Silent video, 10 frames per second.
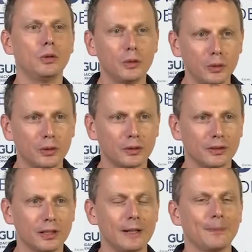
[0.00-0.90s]
keeping in
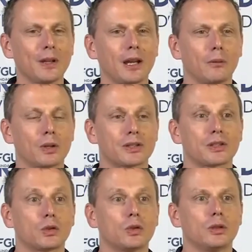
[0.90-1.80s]
mind the
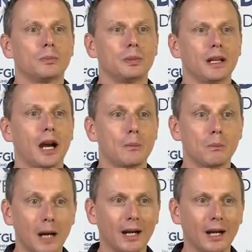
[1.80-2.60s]
best interest of